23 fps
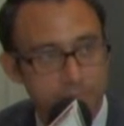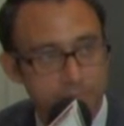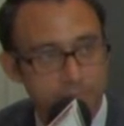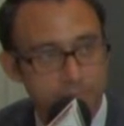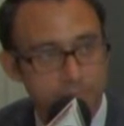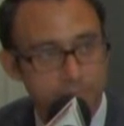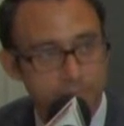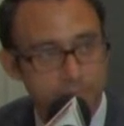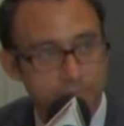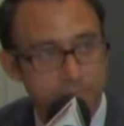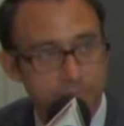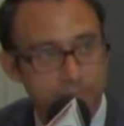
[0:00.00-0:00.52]

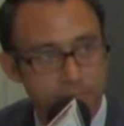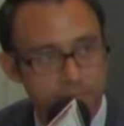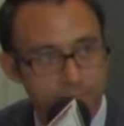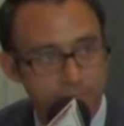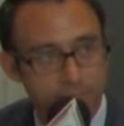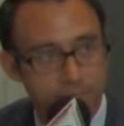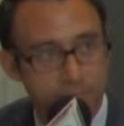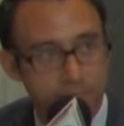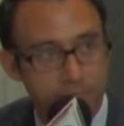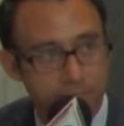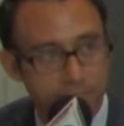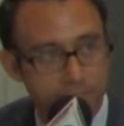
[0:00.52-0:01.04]

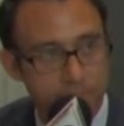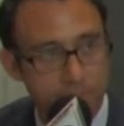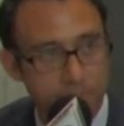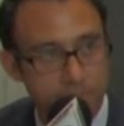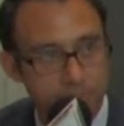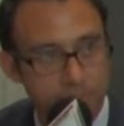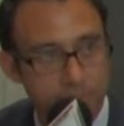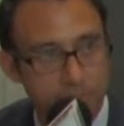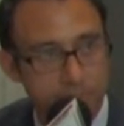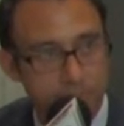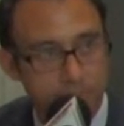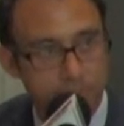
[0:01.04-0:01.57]

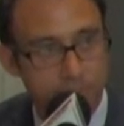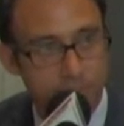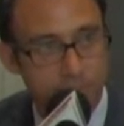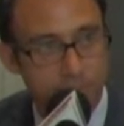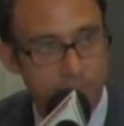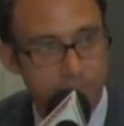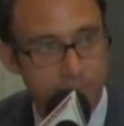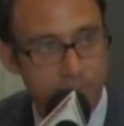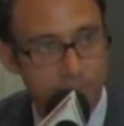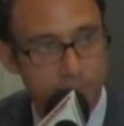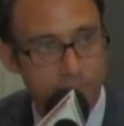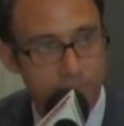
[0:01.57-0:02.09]

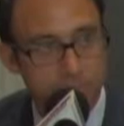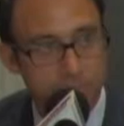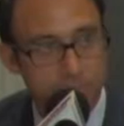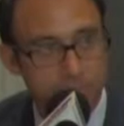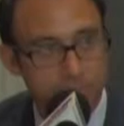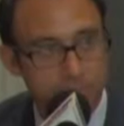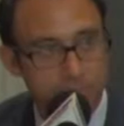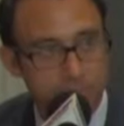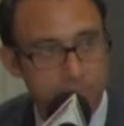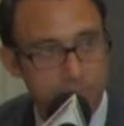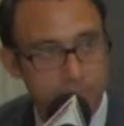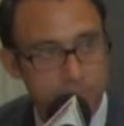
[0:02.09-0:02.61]

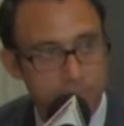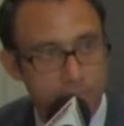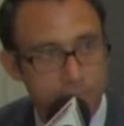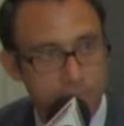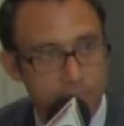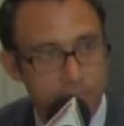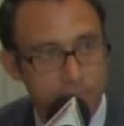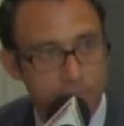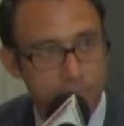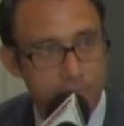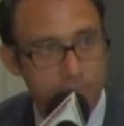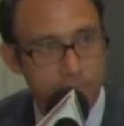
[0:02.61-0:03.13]

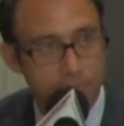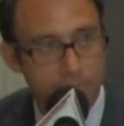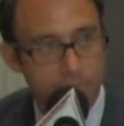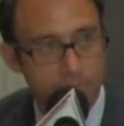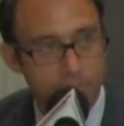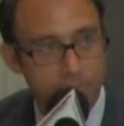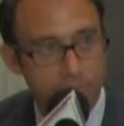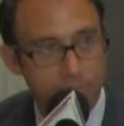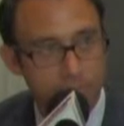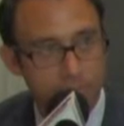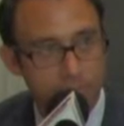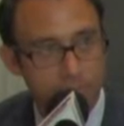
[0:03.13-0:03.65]

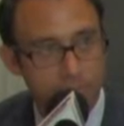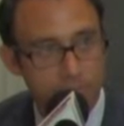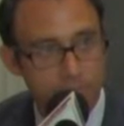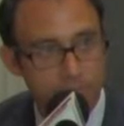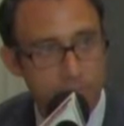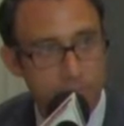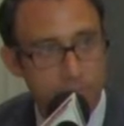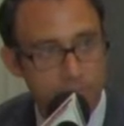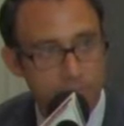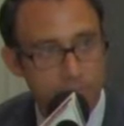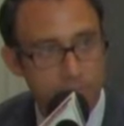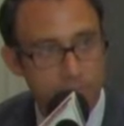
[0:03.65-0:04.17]

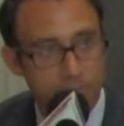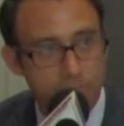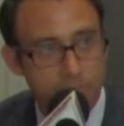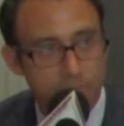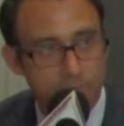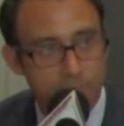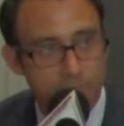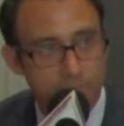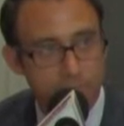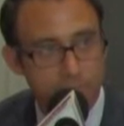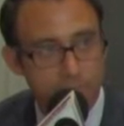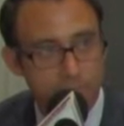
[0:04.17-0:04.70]

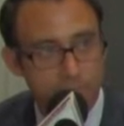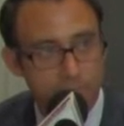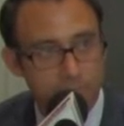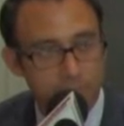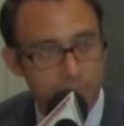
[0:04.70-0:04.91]
This person isn't speaking.